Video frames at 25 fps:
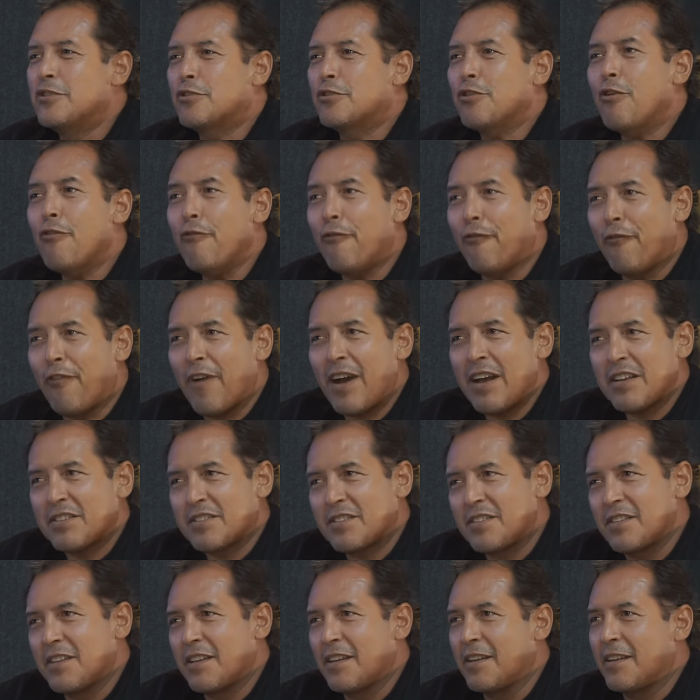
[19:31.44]
so
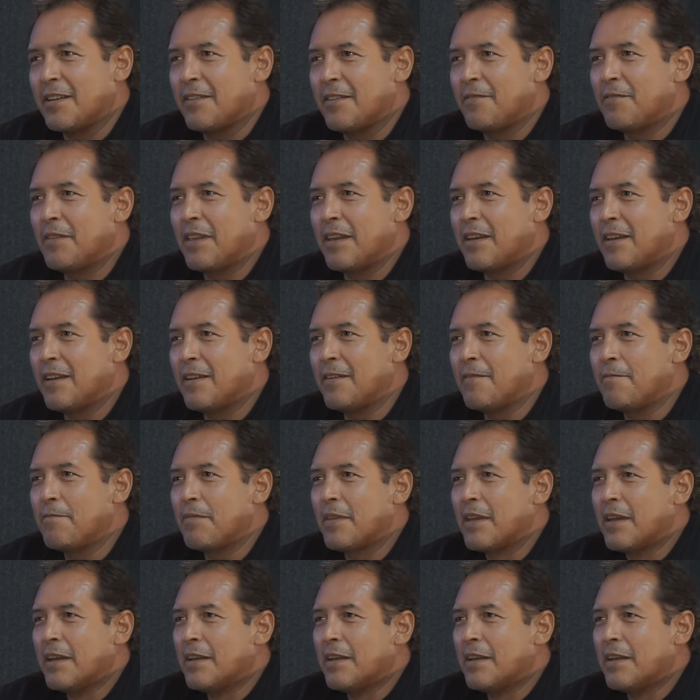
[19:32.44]
fast the